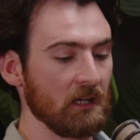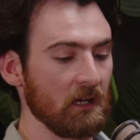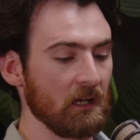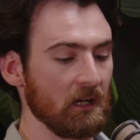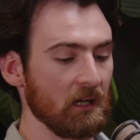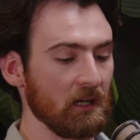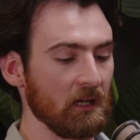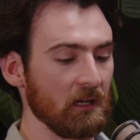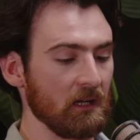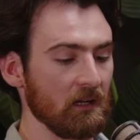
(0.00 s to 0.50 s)

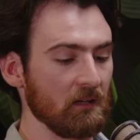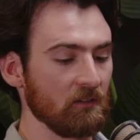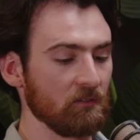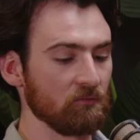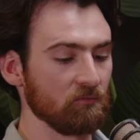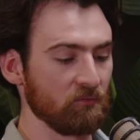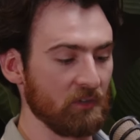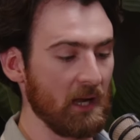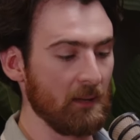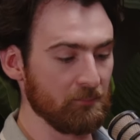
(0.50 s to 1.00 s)

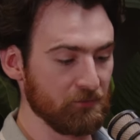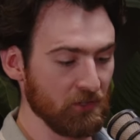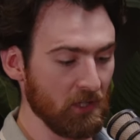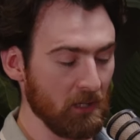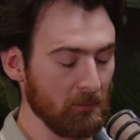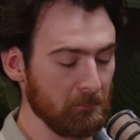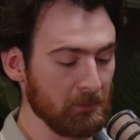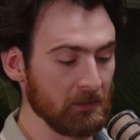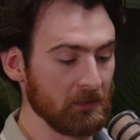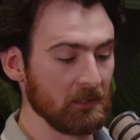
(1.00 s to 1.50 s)
wraps
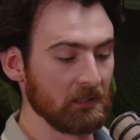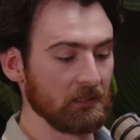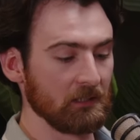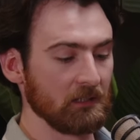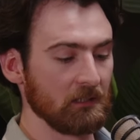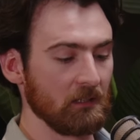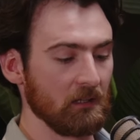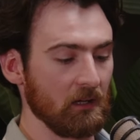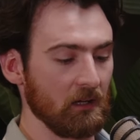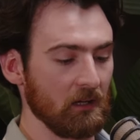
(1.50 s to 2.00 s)
up,
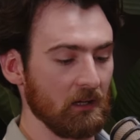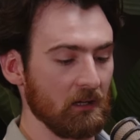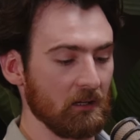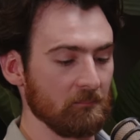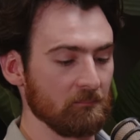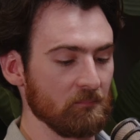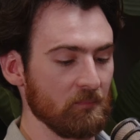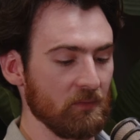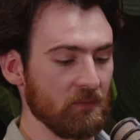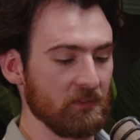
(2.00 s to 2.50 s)
so